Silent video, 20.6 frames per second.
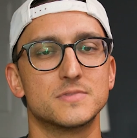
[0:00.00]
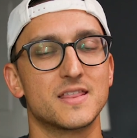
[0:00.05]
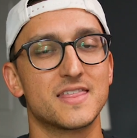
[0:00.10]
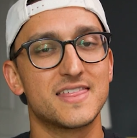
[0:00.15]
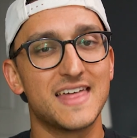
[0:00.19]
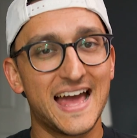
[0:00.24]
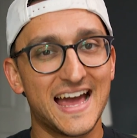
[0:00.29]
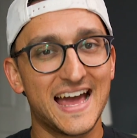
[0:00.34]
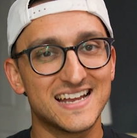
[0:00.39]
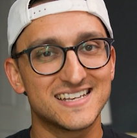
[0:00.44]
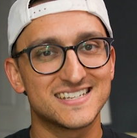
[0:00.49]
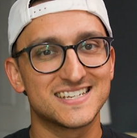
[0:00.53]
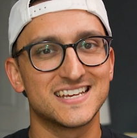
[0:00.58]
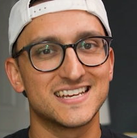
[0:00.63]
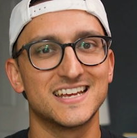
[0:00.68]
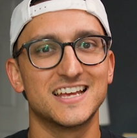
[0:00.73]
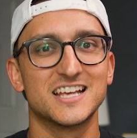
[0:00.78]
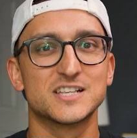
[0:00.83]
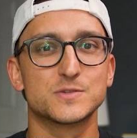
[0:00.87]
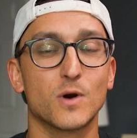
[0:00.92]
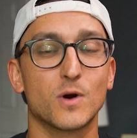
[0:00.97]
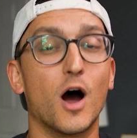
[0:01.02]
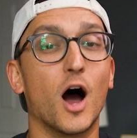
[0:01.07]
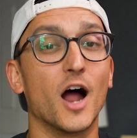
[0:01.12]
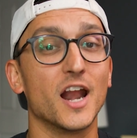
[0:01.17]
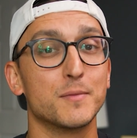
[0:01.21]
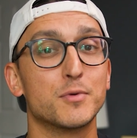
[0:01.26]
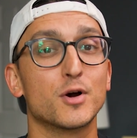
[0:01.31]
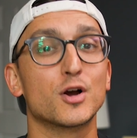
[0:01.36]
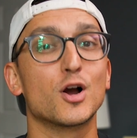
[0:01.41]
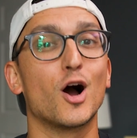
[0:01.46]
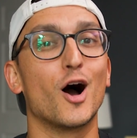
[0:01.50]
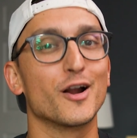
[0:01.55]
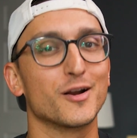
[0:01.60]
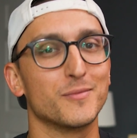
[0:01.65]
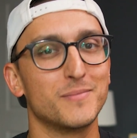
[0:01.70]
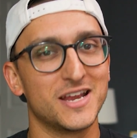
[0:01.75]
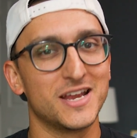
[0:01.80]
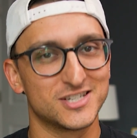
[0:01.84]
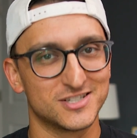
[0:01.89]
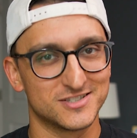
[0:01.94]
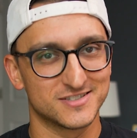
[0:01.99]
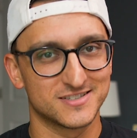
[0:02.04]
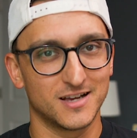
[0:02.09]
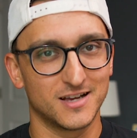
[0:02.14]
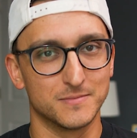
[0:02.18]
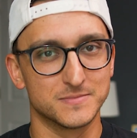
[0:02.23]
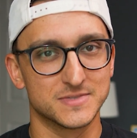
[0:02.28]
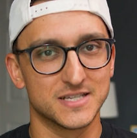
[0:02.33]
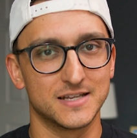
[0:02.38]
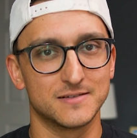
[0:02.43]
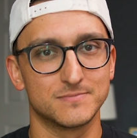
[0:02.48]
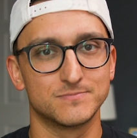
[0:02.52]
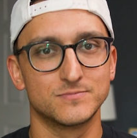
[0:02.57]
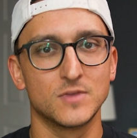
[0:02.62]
That is where HoneyBook Automations comes in.